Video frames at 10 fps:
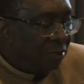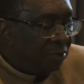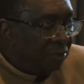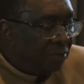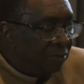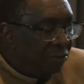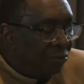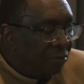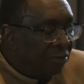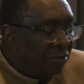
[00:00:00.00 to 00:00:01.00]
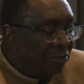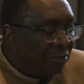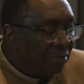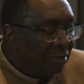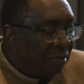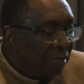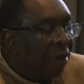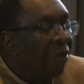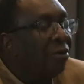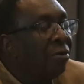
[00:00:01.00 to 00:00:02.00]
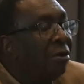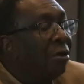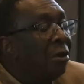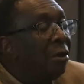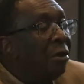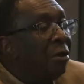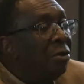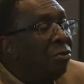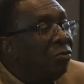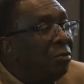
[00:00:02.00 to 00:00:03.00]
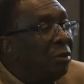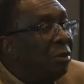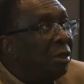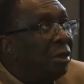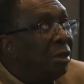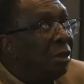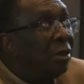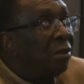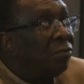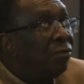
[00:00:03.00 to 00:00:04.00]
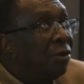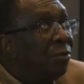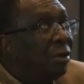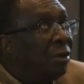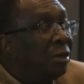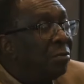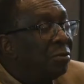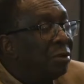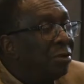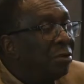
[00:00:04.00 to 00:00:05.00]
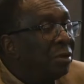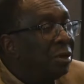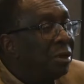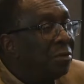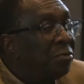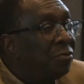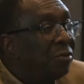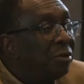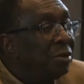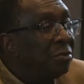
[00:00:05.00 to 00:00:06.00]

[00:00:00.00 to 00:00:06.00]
2016, 2017, and now you've been there for how many terms now? Three terms, four